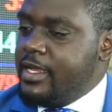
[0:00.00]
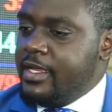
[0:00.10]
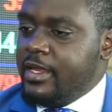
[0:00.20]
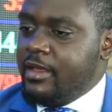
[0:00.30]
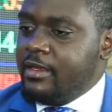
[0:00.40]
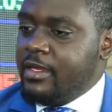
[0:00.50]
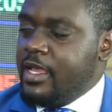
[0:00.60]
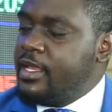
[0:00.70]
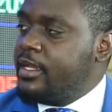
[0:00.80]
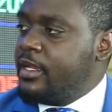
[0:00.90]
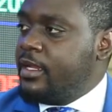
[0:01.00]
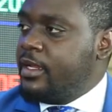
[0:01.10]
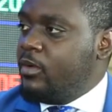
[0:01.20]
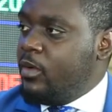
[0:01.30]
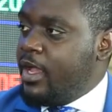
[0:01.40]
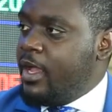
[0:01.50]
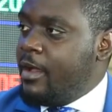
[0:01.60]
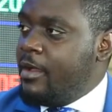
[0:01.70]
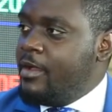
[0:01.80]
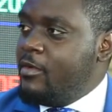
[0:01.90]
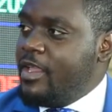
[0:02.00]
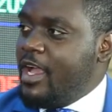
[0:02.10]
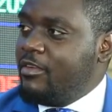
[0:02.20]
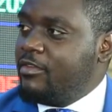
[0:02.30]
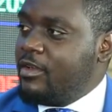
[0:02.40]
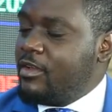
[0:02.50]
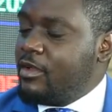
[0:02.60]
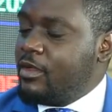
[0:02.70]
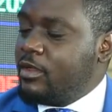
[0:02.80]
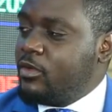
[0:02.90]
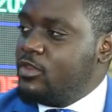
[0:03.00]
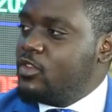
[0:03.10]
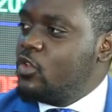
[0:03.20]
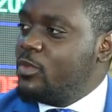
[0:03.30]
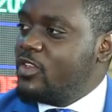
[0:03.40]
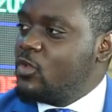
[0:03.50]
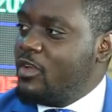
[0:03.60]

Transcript: in an era where we have consumers